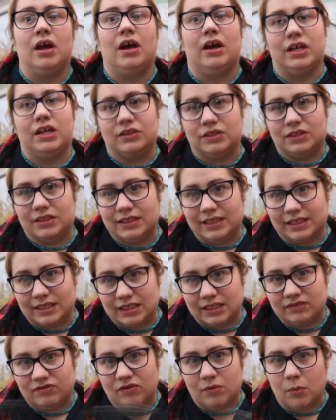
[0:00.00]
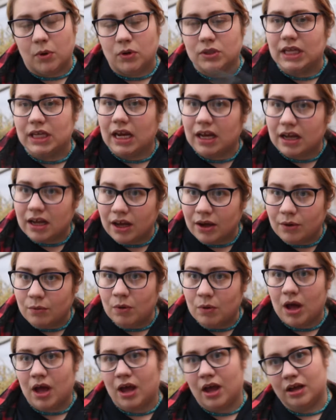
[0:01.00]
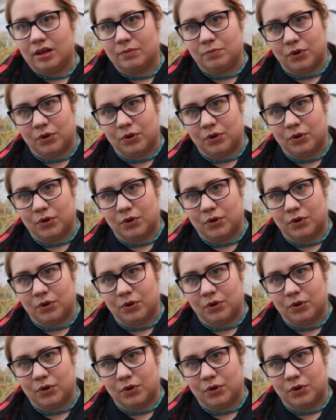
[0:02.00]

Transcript: I use the scissors for more delicate work,